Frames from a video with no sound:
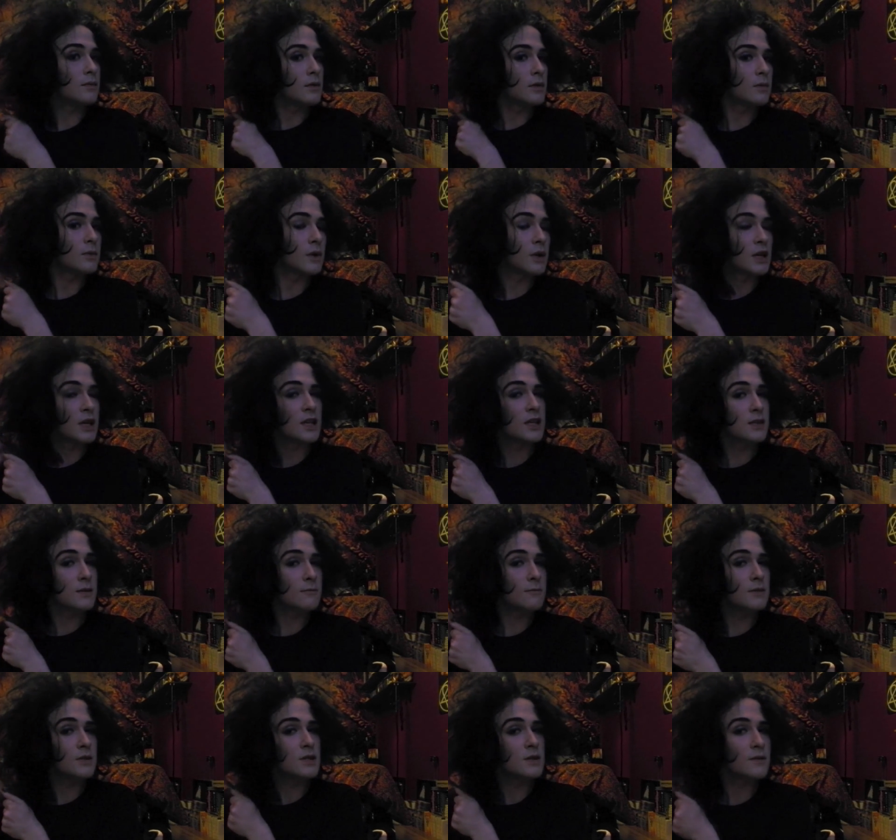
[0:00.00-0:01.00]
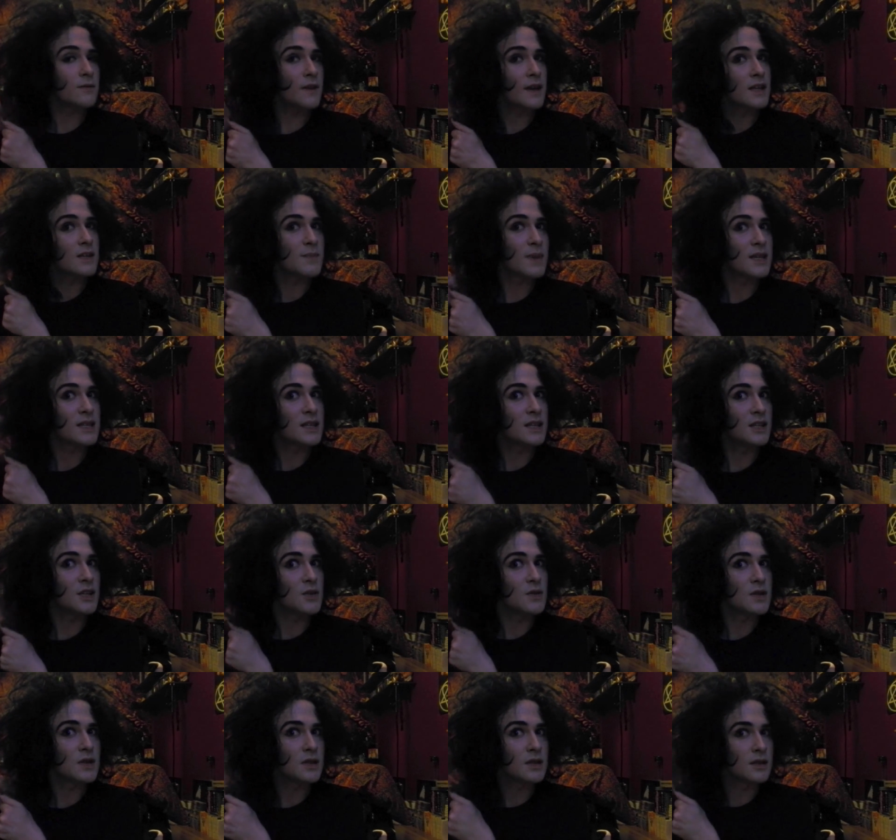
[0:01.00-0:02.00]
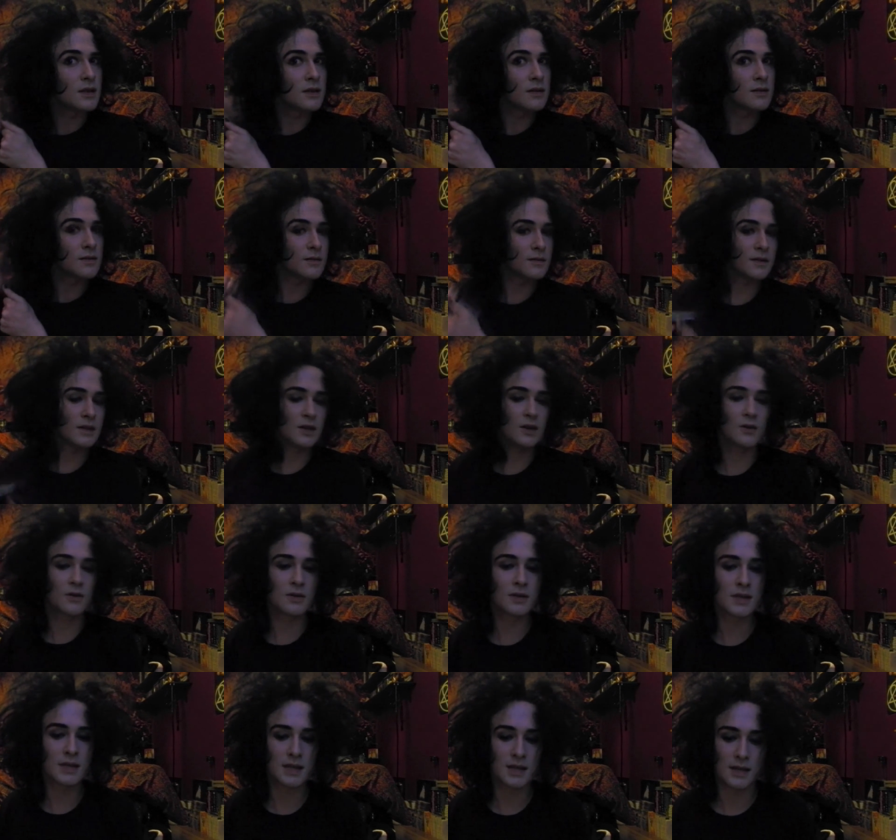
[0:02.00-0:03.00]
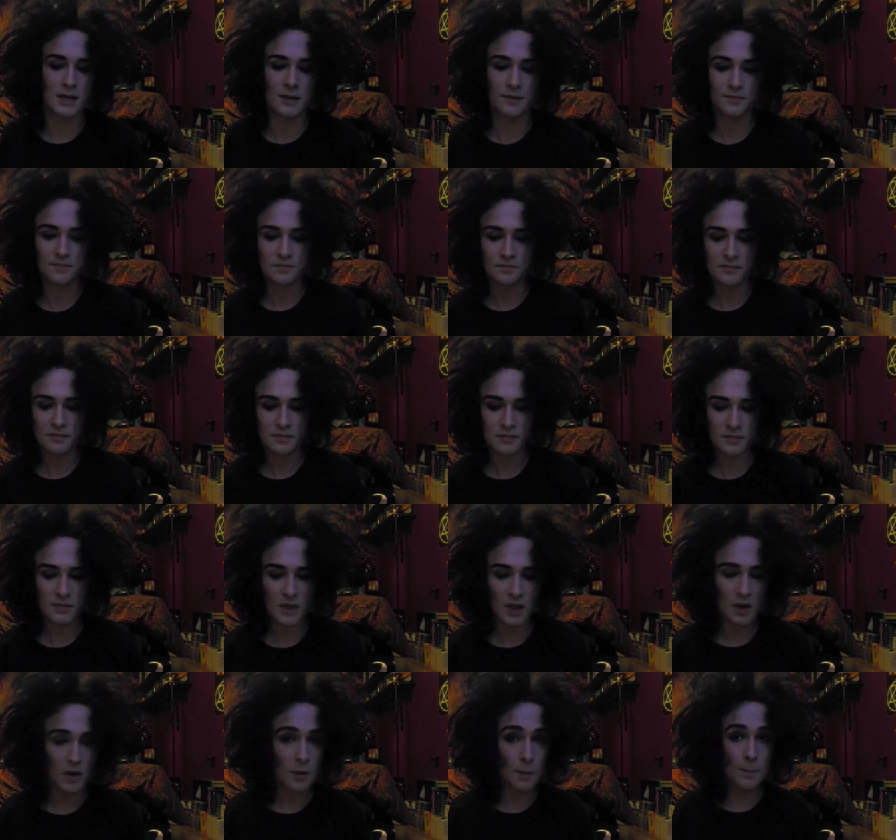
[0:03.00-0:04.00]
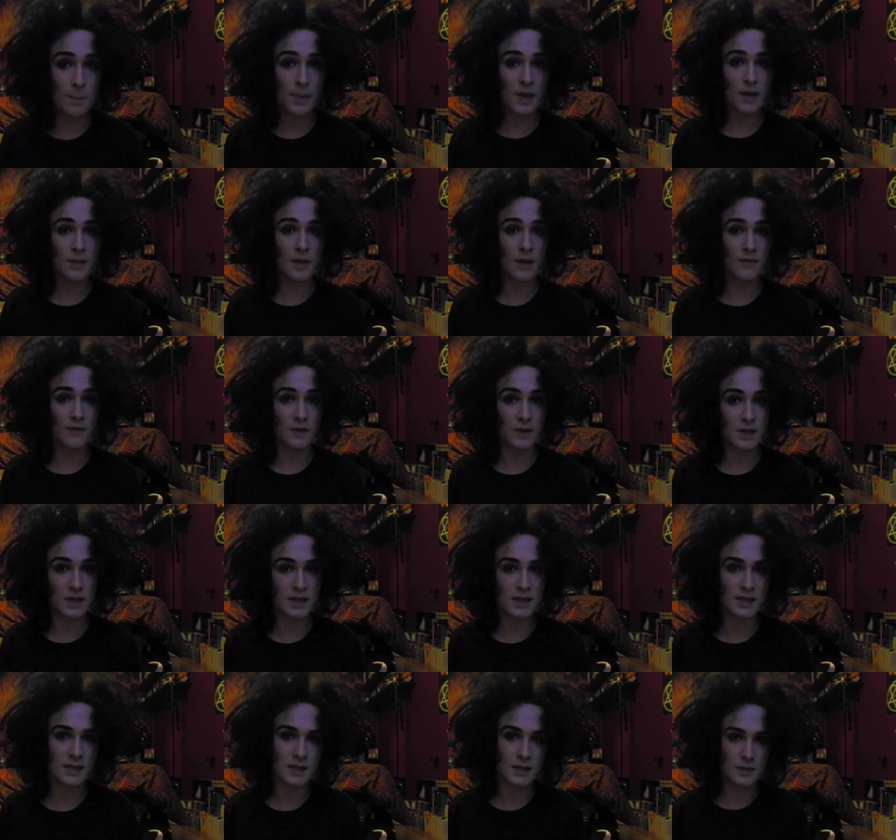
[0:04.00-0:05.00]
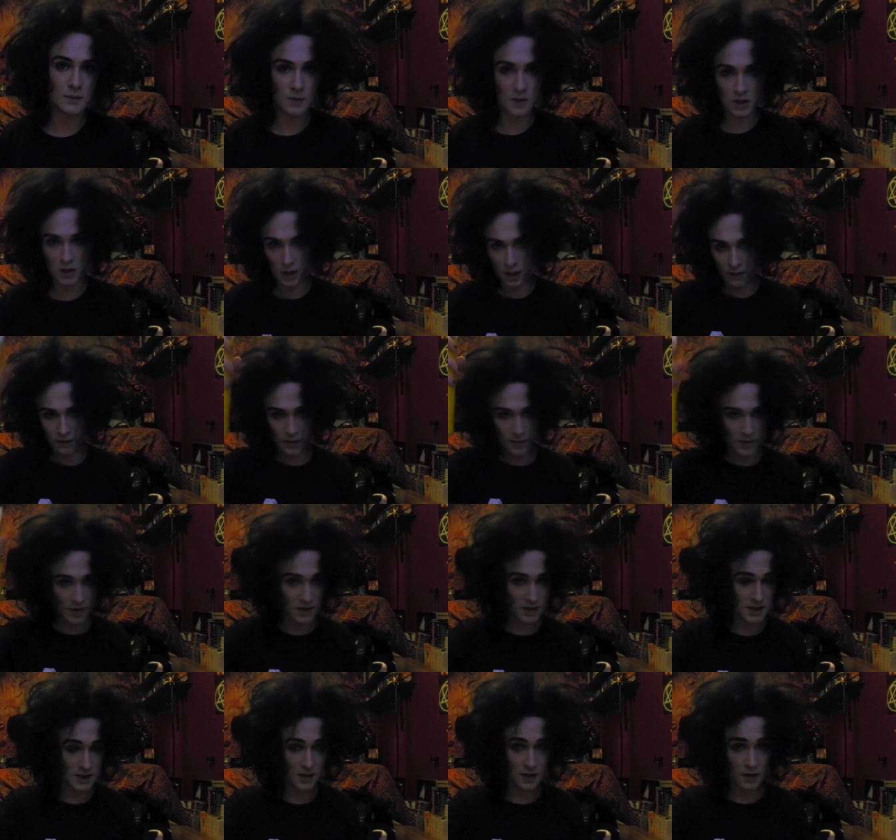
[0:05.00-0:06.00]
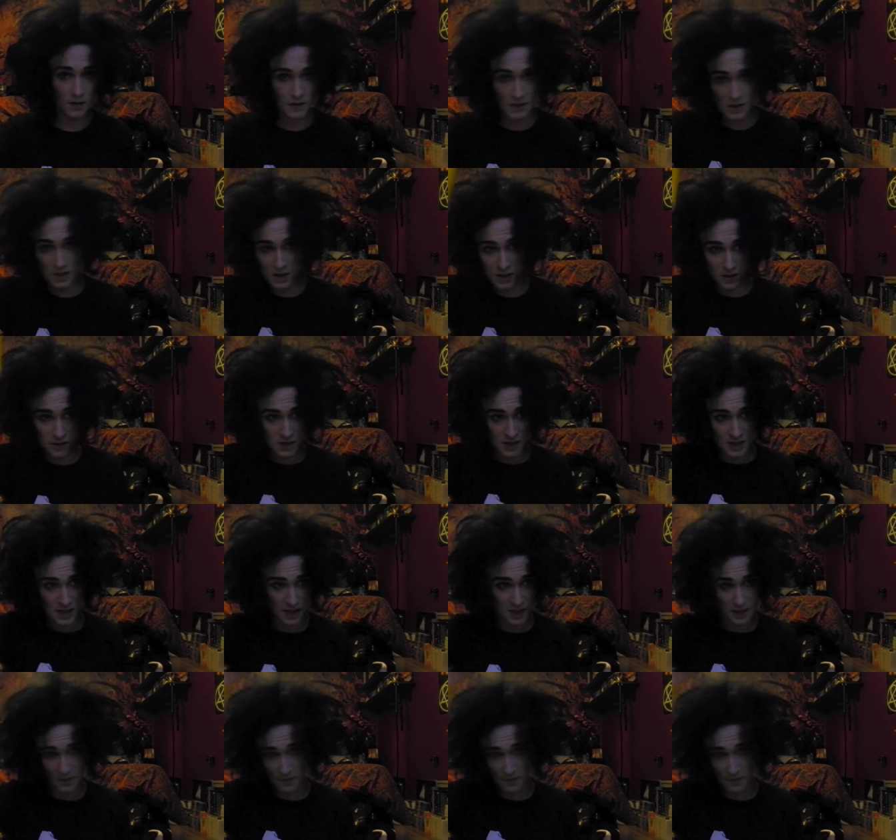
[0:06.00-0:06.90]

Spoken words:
Well, to be fair, it's better than using the old beer method, which a lot of the punks and goths used to use in the